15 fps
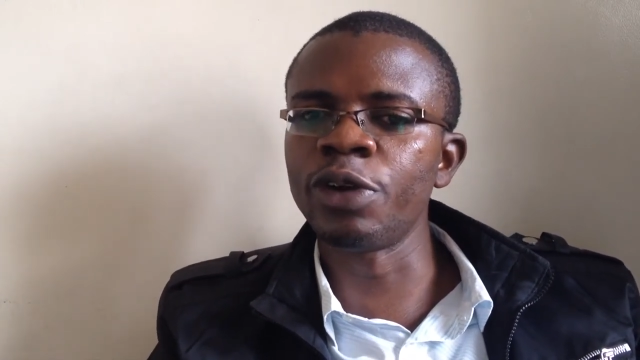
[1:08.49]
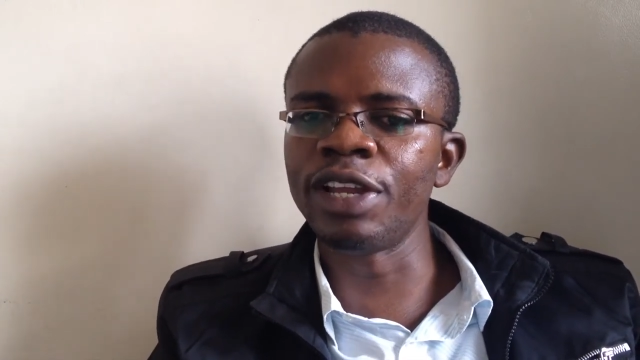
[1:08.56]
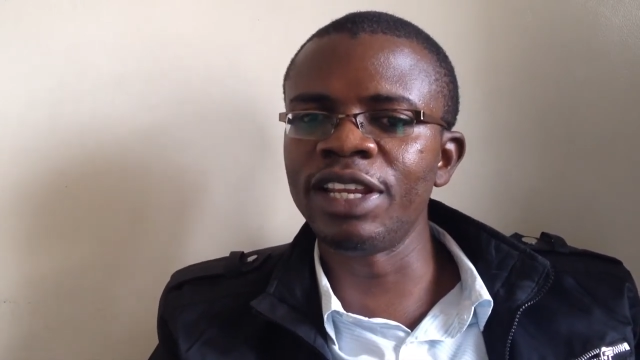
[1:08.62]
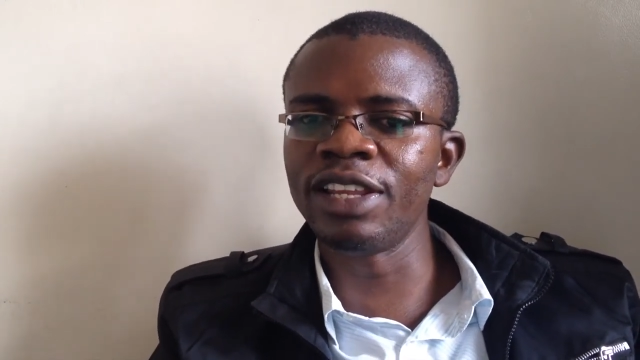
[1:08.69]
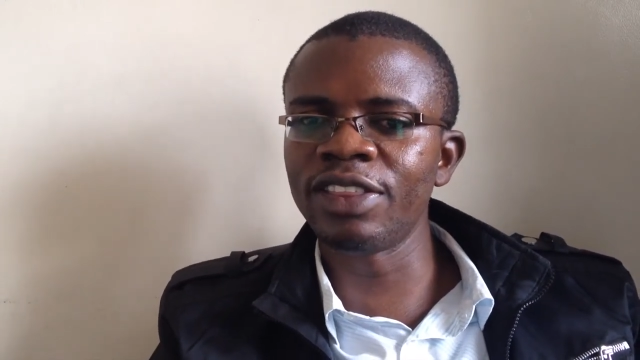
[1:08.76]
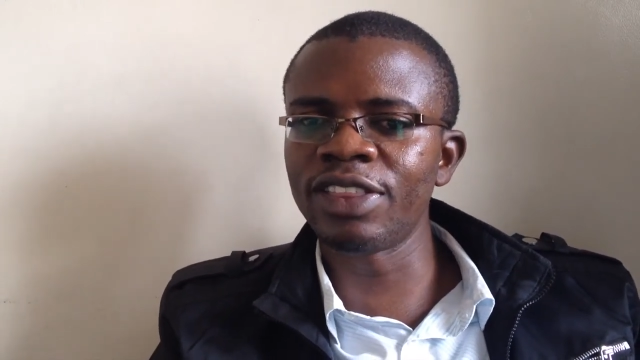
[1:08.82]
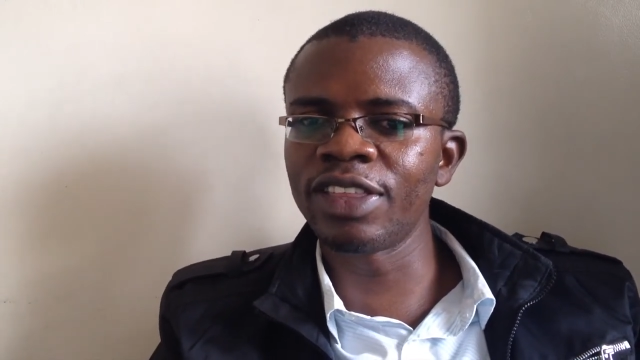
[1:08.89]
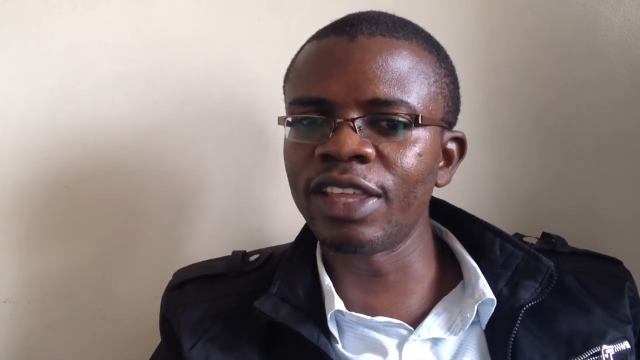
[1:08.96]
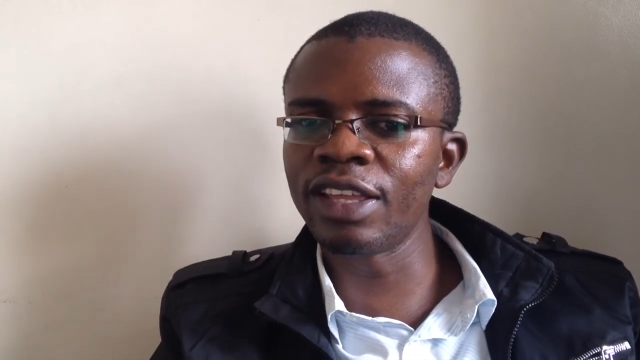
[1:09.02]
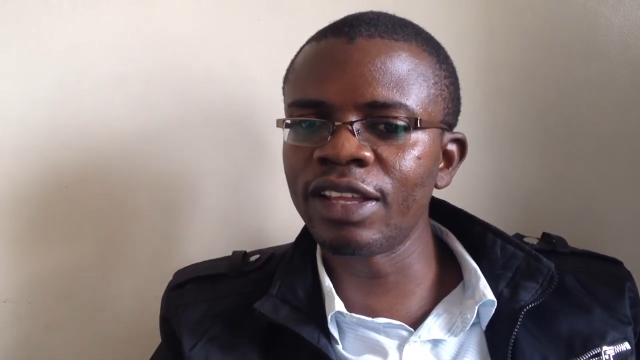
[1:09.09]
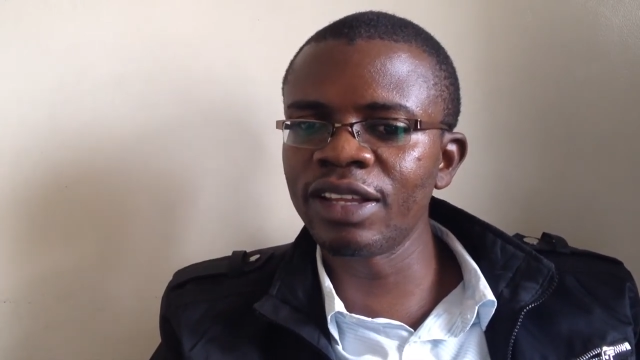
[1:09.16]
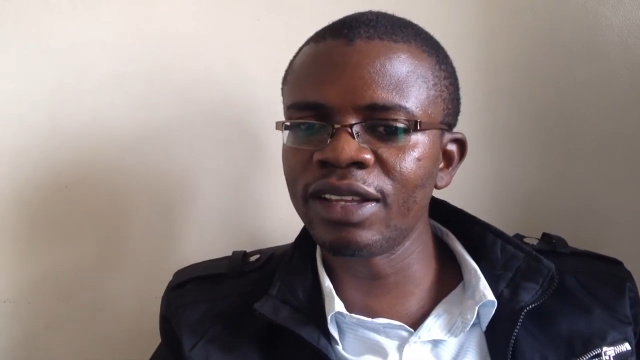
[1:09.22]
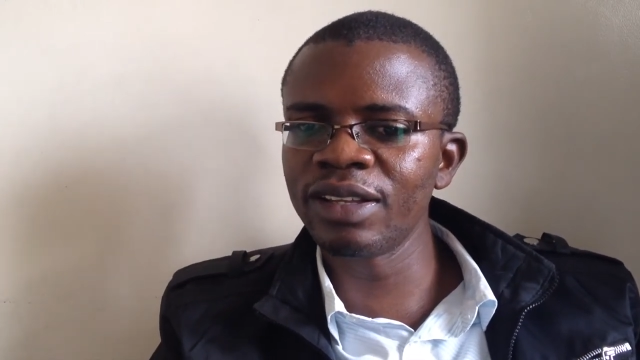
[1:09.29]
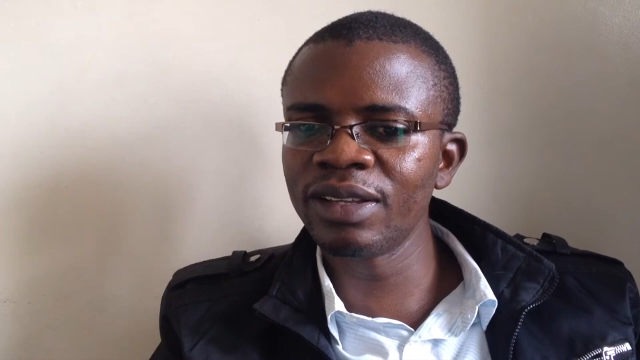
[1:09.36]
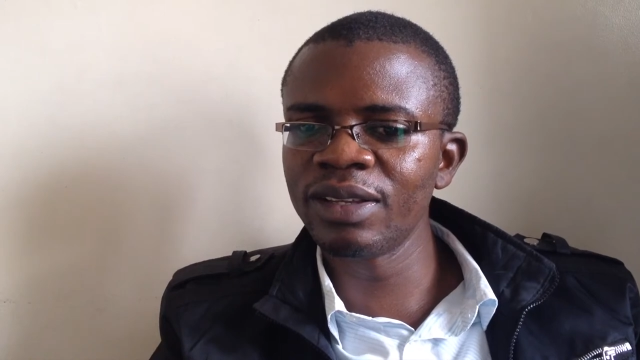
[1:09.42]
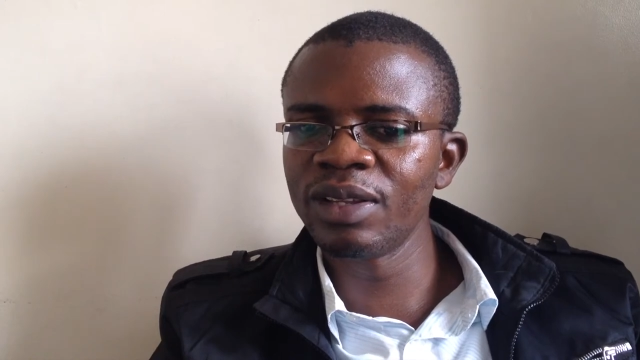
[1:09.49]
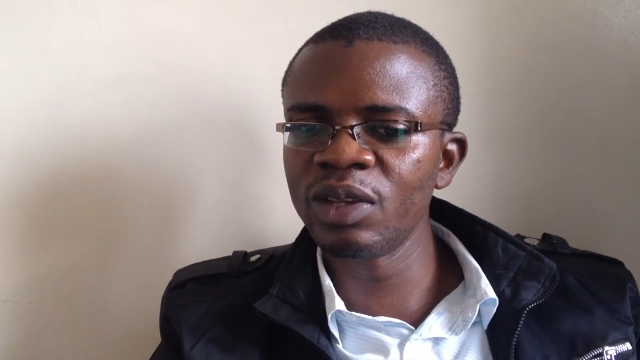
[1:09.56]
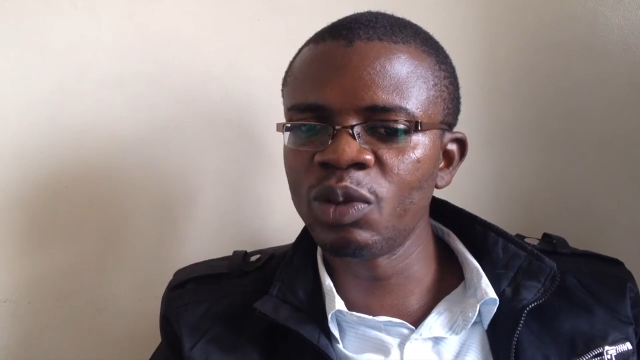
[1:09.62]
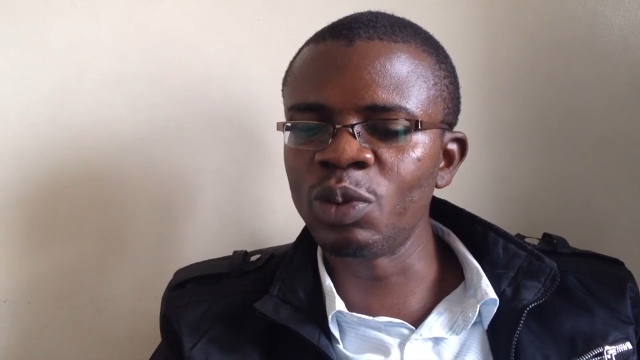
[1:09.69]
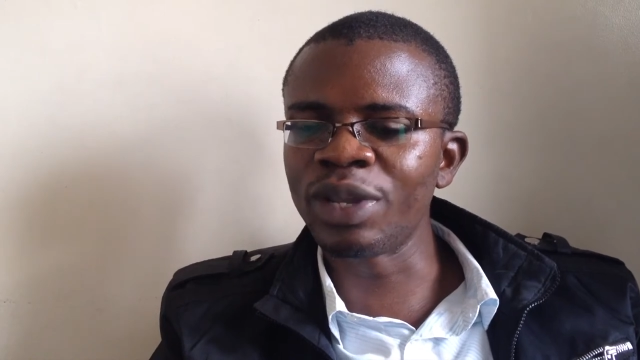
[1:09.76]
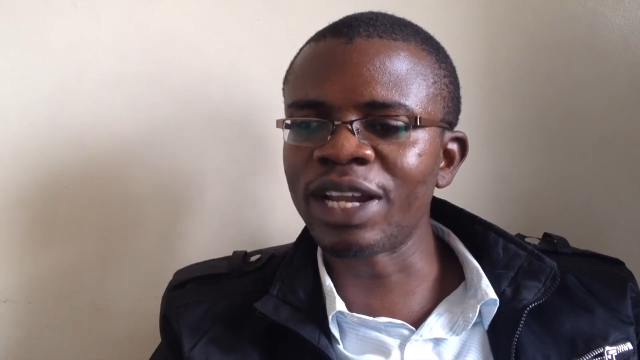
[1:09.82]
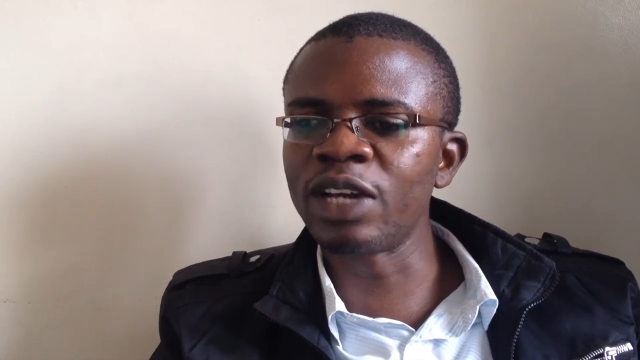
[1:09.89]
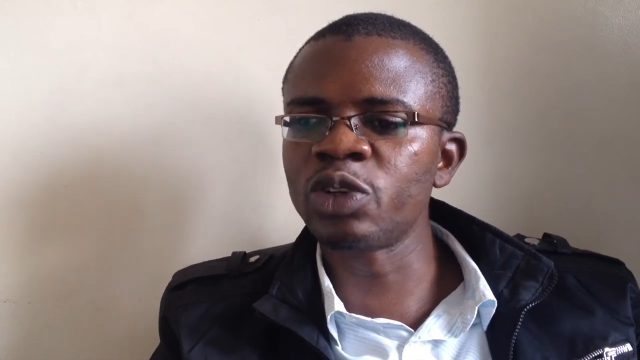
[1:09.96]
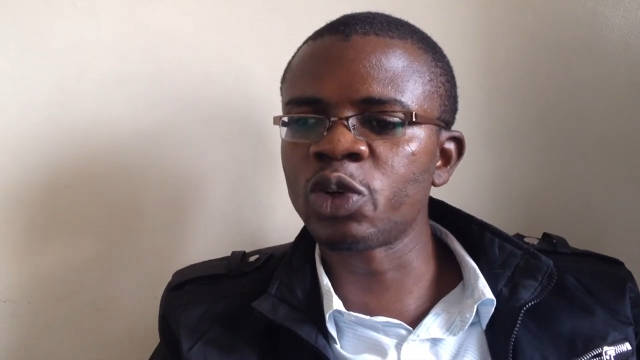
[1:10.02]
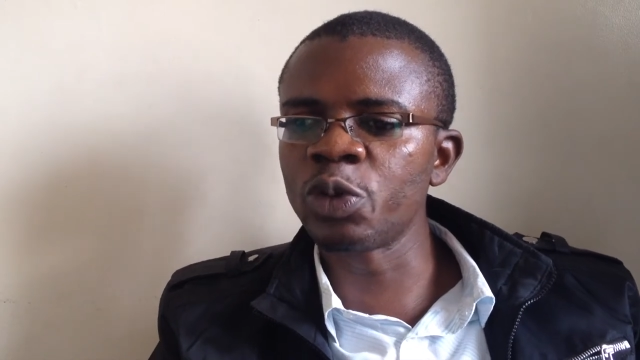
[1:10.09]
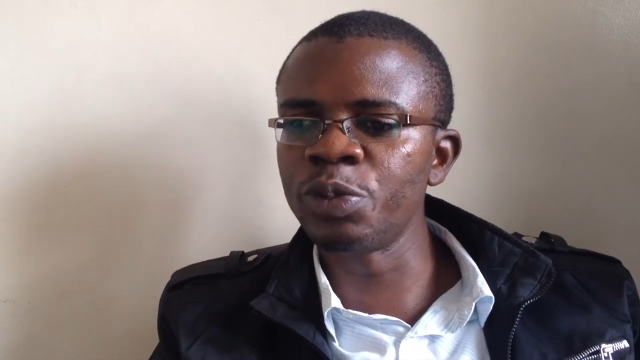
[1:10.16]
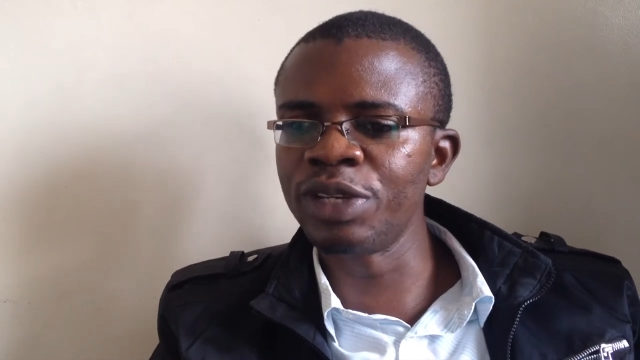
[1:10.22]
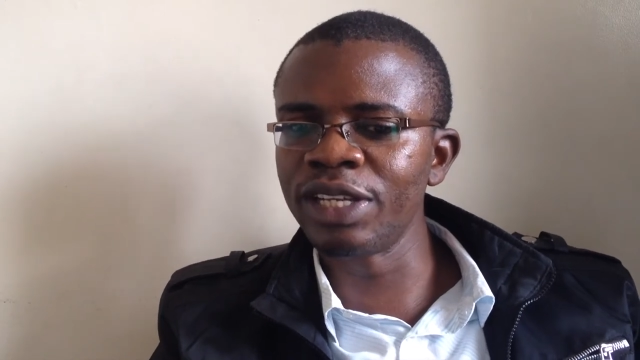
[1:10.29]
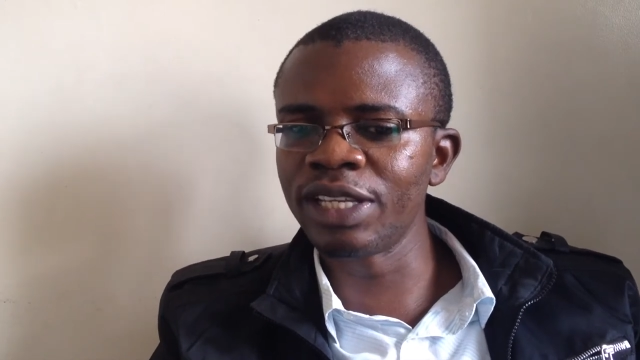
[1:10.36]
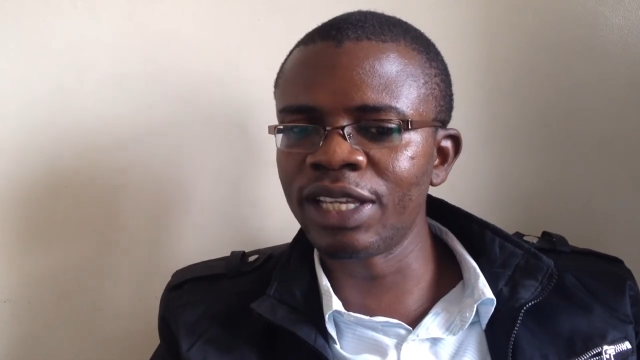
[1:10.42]
anything, we can't
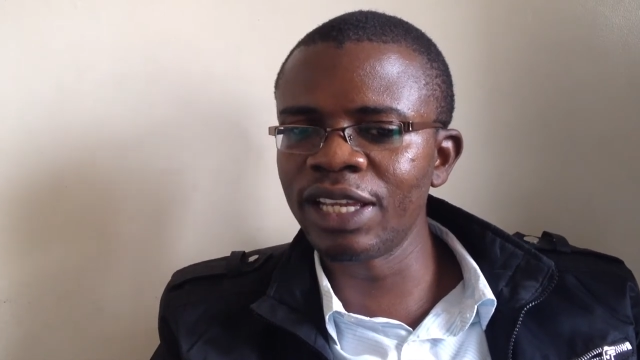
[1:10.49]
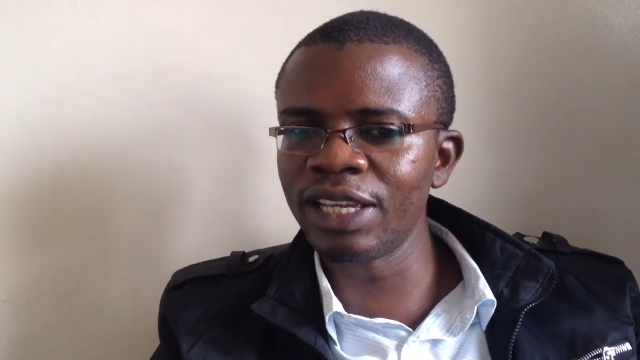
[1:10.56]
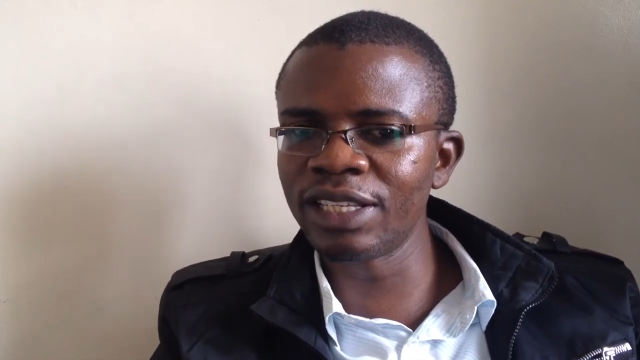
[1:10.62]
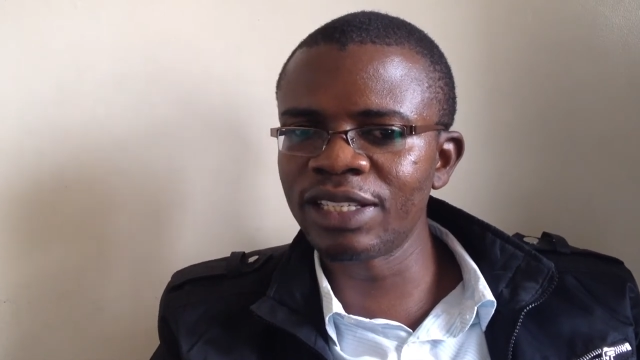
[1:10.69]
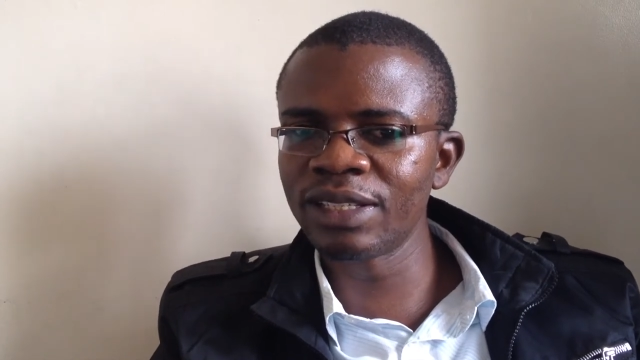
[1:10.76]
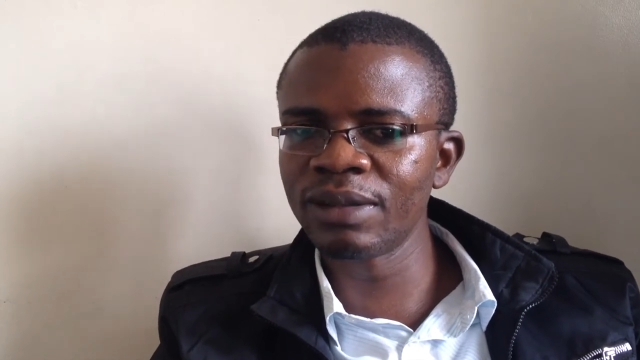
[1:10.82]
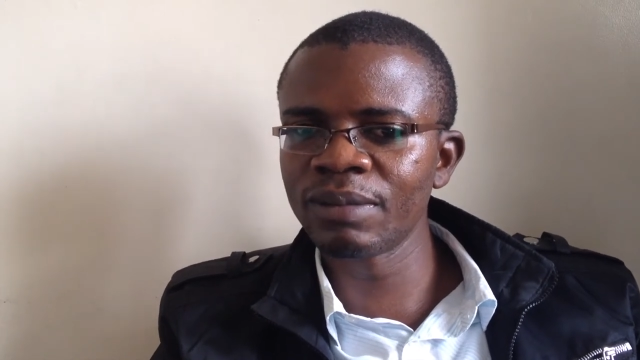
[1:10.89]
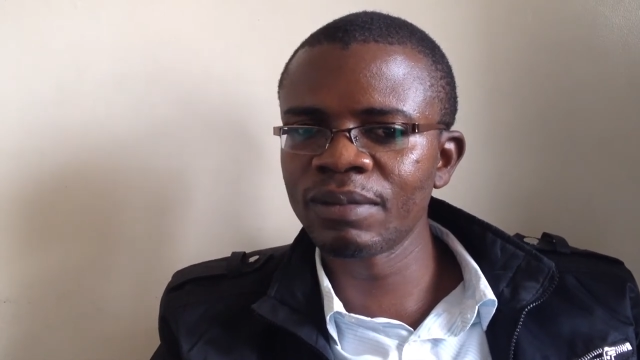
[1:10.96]
communicate.